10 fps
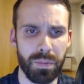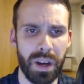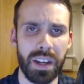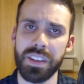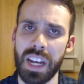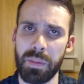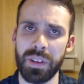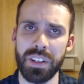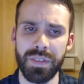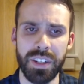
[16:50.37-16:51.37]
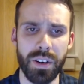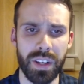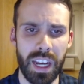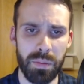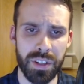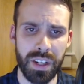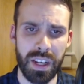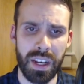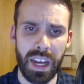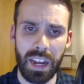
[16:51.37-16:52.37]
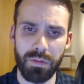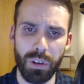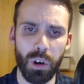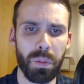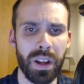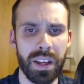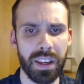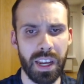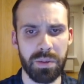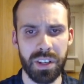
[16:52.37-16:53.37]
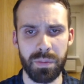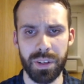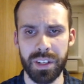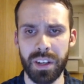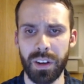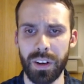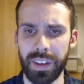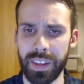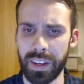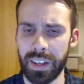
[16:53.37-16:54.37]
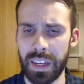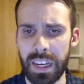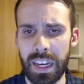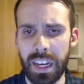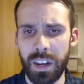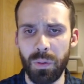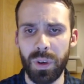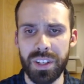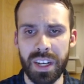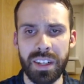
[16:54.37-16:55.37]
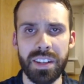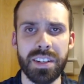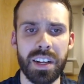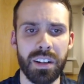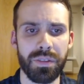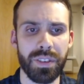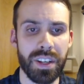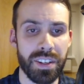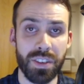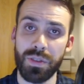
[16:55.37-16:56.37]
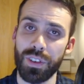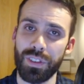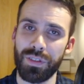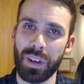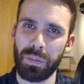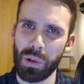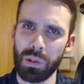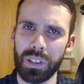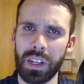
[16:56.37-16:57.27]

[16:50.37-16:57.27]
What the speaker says: by Japanese video games, and role-playing games in particular, I think, which in itself is a sort of a bold